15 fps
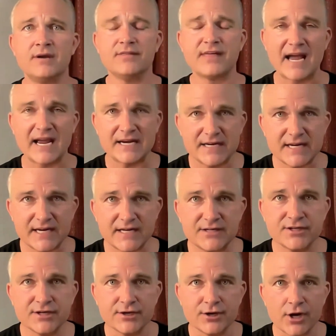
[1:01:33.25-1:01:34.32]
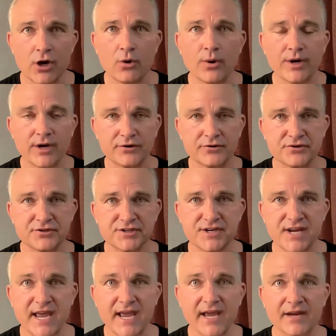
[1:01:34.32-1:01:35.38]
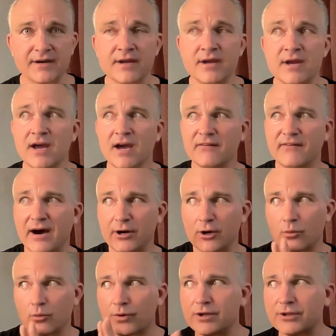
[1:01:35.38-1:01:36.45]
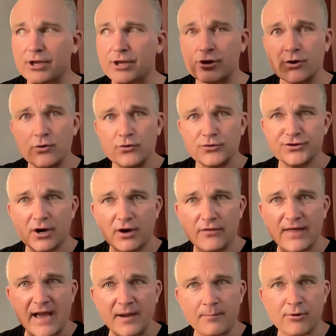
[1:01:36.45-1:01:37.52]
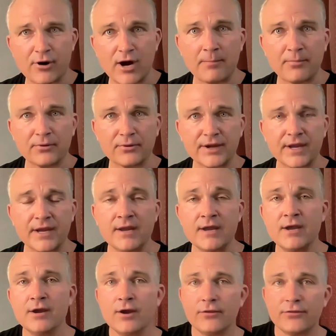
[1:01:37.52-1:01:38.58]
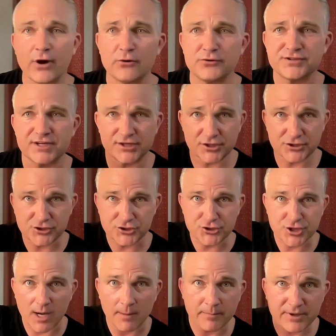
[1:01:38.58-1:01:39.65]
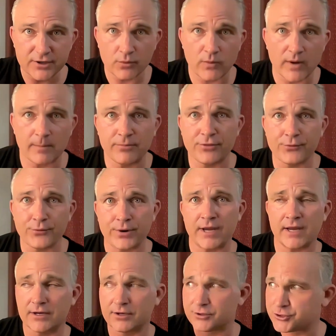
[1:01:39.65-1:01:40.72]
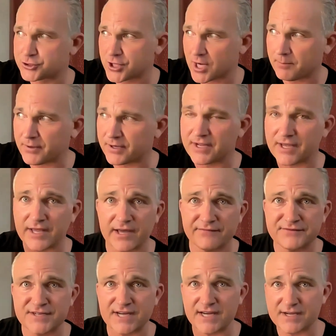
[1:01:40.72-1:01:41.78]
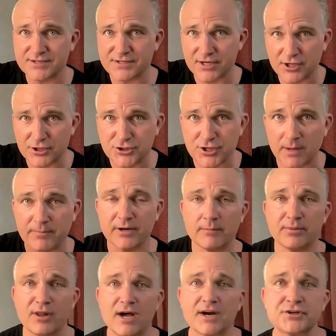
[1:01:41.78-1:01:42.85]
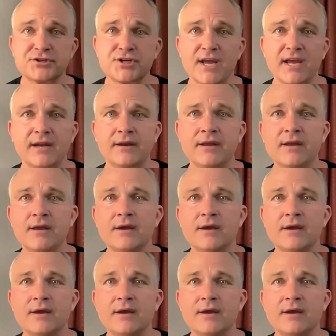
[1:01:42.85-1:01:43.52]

that I need to know and understand of how to really use all that properly. Those that just jump into web three and jump into N F Ts and to jump into blockchain,